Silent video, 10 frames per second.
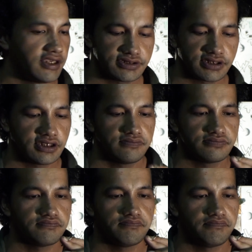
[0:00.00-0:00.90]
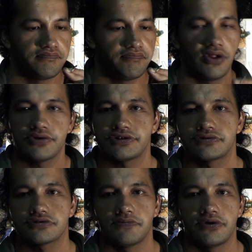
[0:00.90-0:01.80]
As I get,
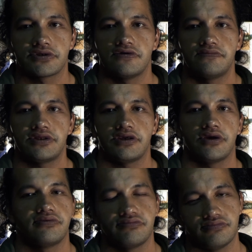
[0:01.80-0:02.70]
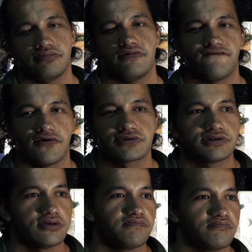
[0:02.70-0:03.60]
apologies for smoking on video. You
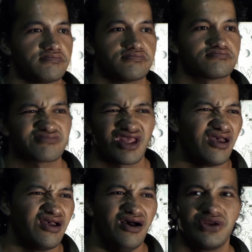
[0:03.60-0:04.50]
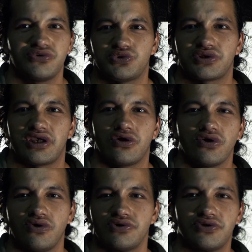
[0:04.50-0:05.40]
folks, I don't drink
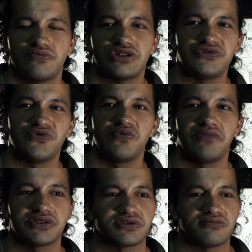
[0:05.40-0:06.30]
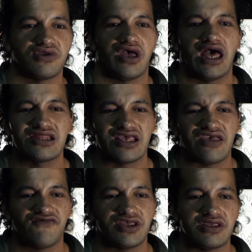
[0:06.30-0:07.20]
alcohol. I don't really do much. I
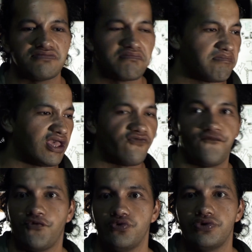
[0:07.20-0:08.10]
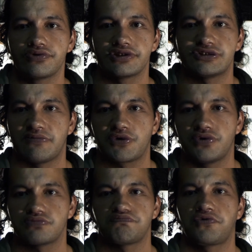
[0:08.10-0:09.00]
hardly ever eat bad food because I'm
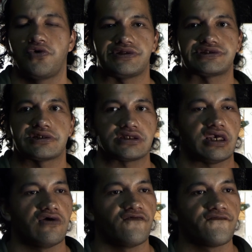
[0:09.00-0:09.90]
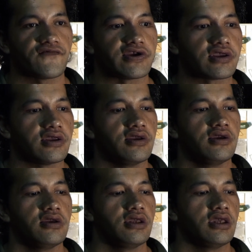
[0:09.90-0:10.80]
quite such a health freak.
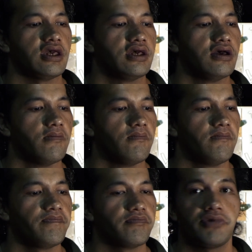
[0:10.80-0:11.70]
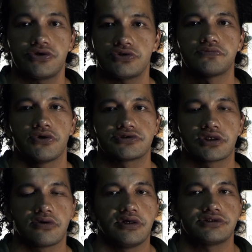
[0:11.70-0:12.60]
I do smoke
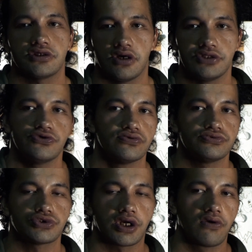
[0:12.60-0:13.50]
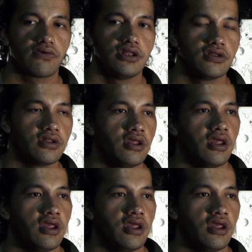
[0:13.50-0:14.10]
cigarettes. I do trail run.